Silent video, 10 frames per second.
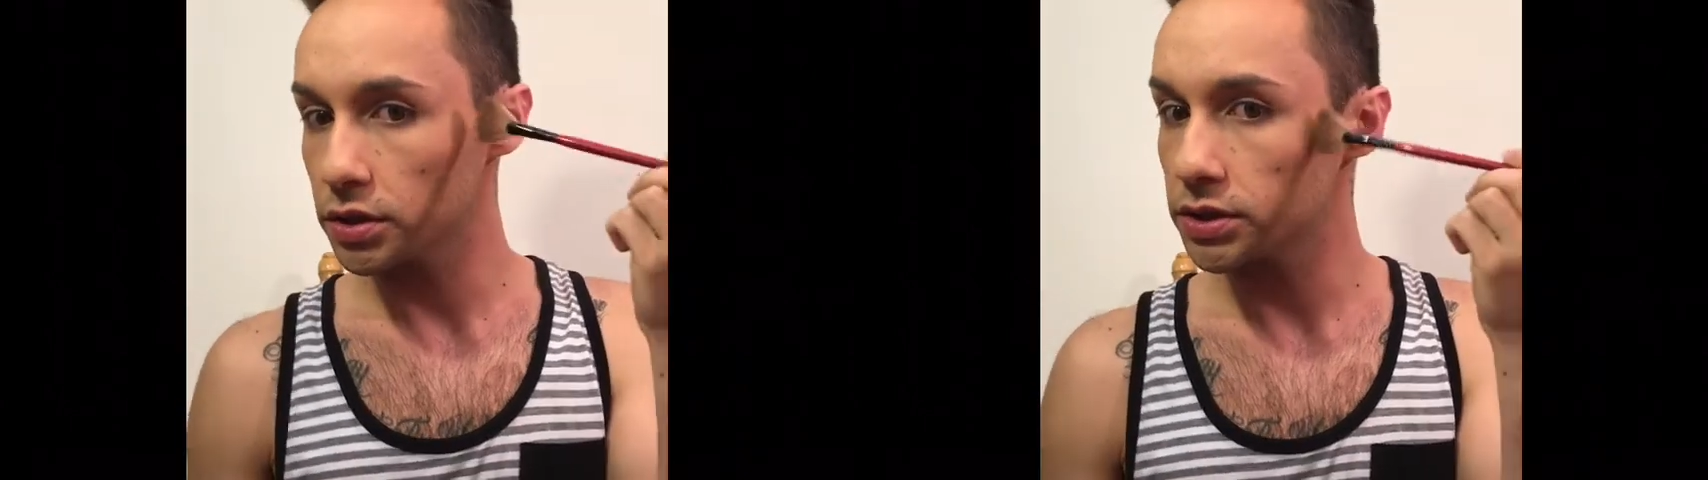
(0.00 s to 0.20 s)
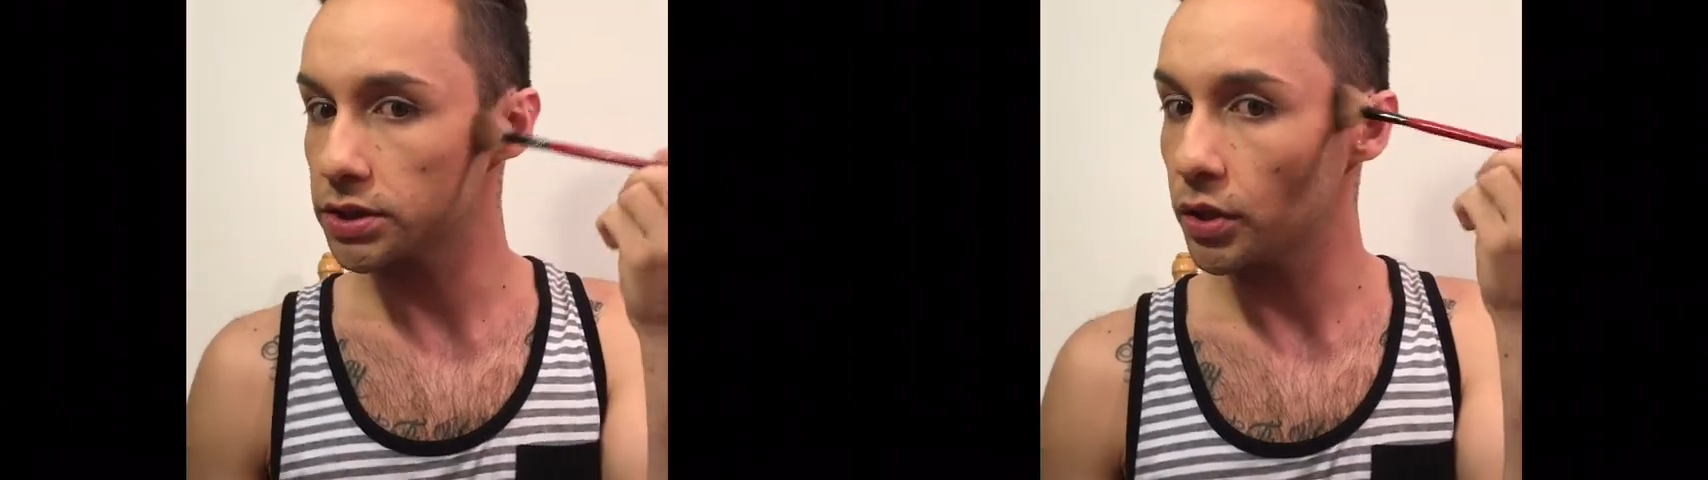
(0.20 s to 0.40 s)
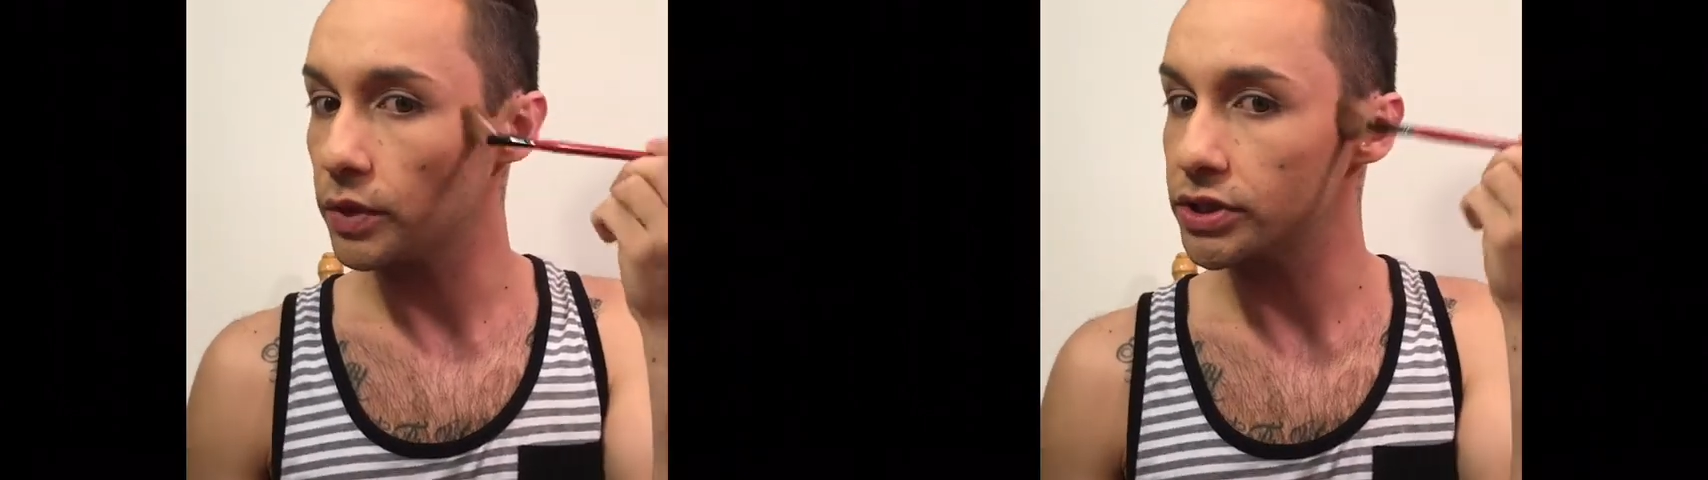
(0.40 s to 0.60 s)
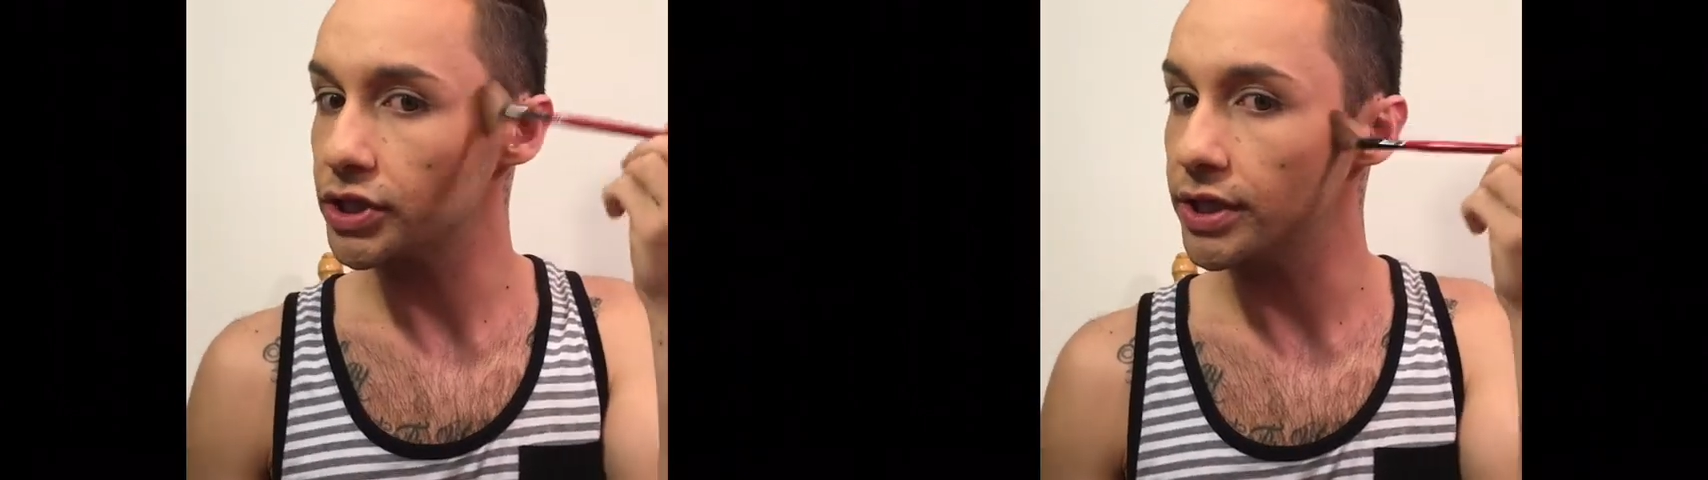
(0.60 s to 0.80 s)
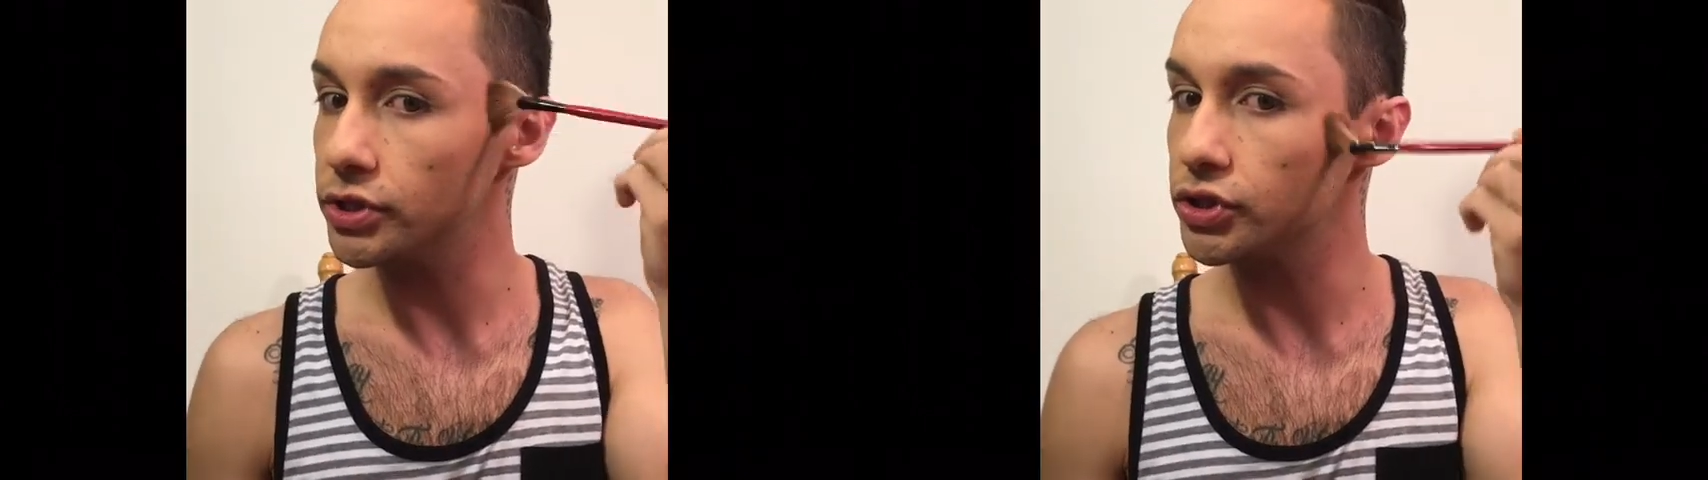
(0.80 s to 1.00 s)
So what
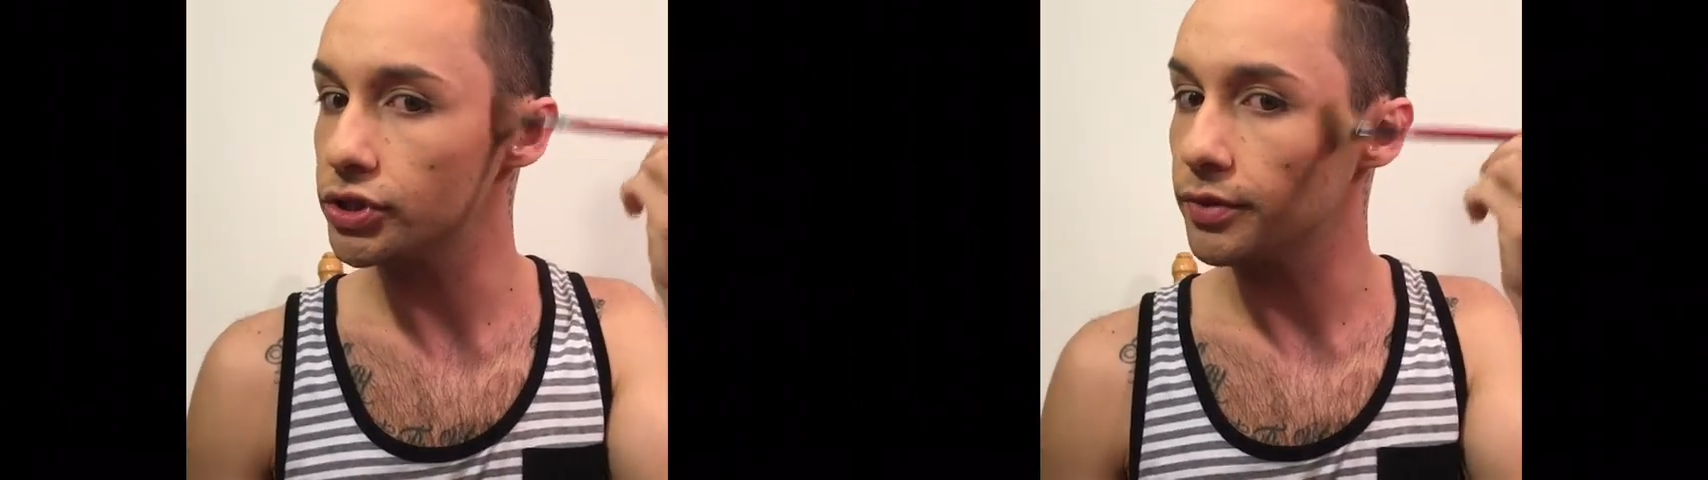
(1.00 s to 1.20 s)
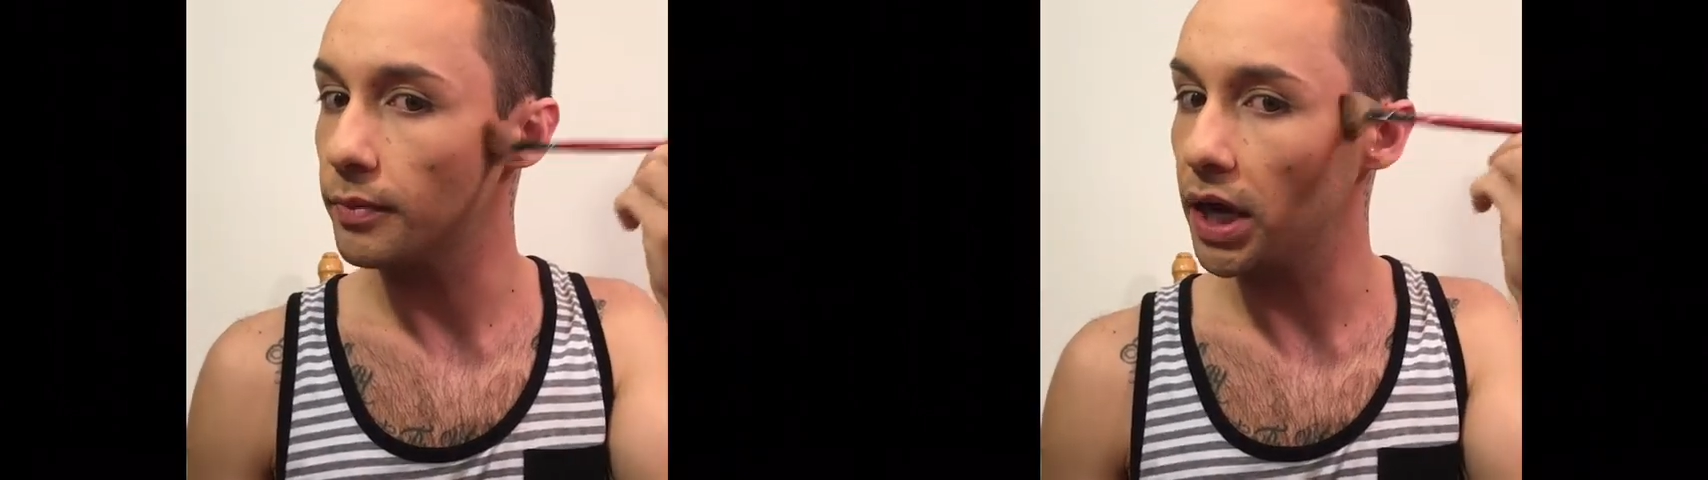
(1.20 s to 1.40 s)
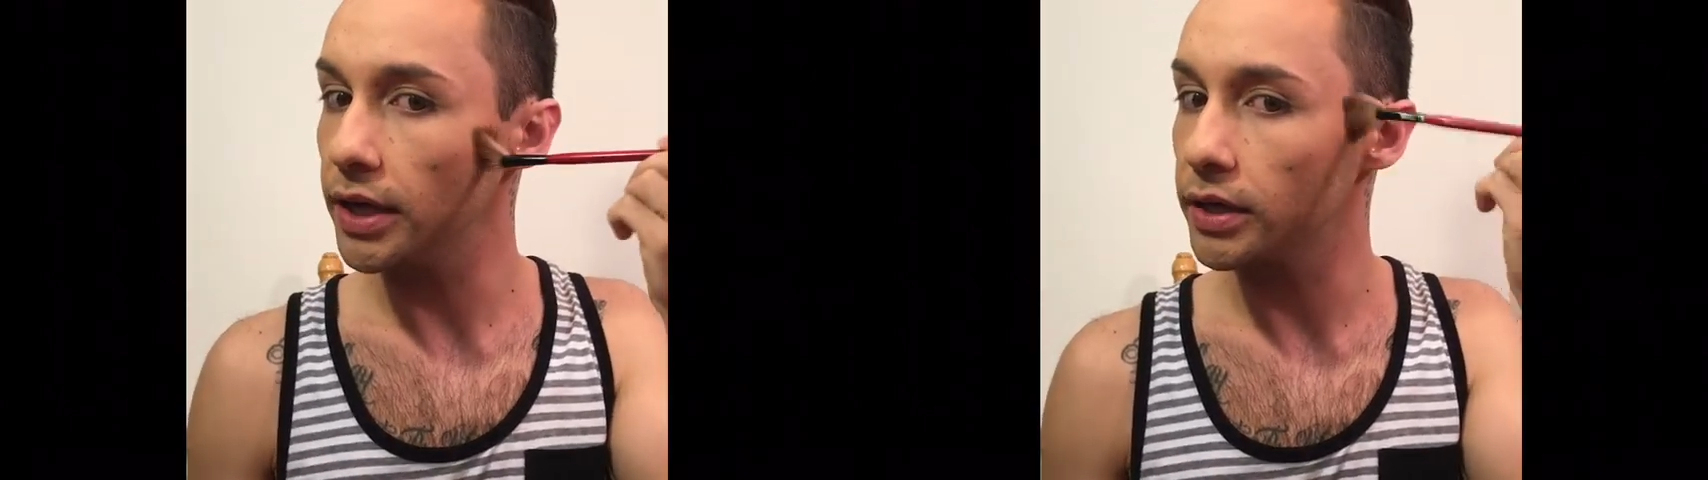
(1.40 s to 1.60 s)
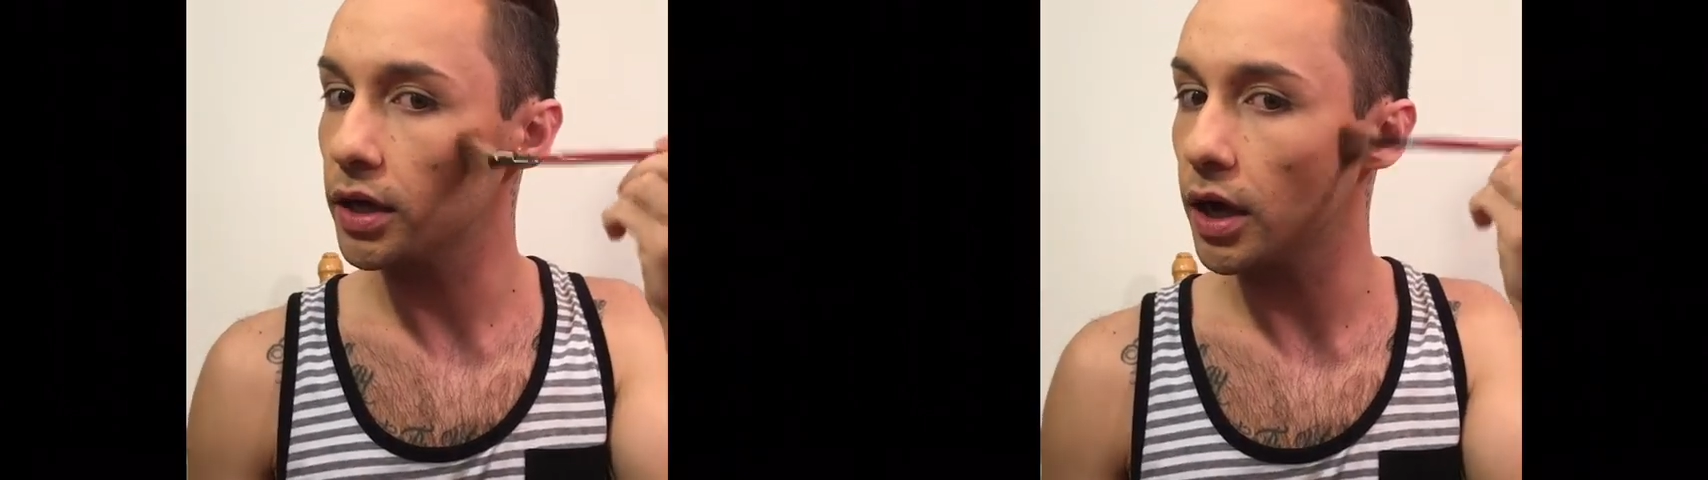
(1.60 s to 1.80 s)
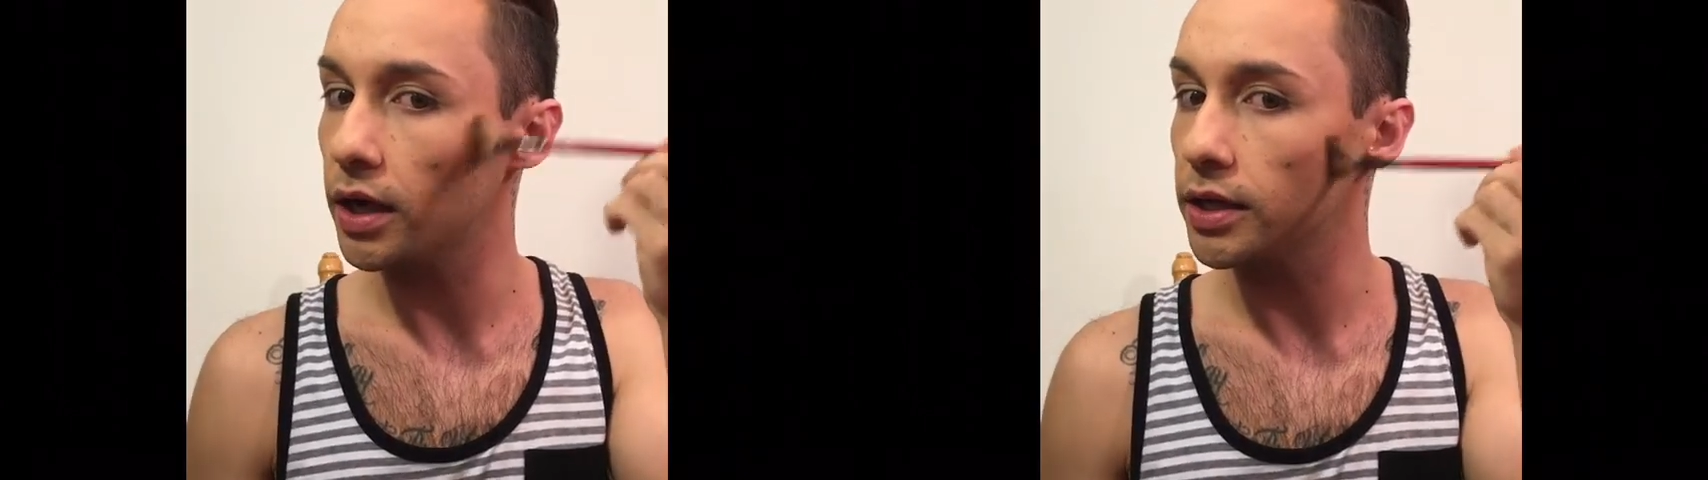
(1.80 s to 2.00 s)
changed your mind,
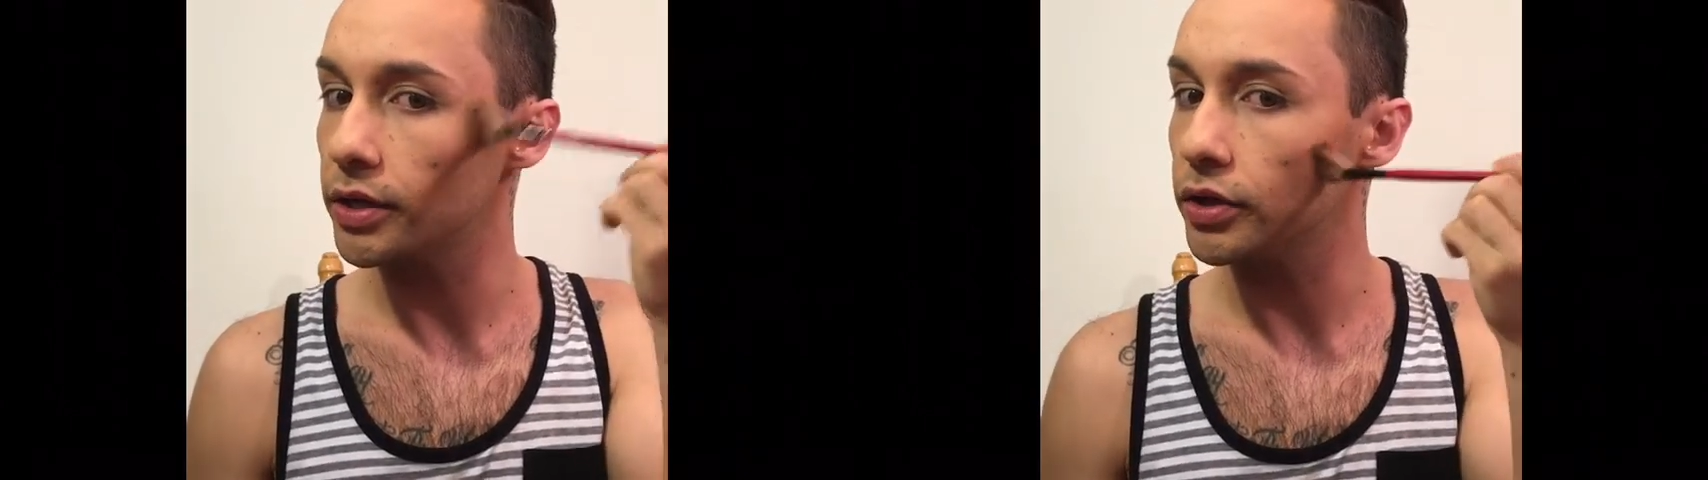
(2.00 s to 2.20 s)
Kala,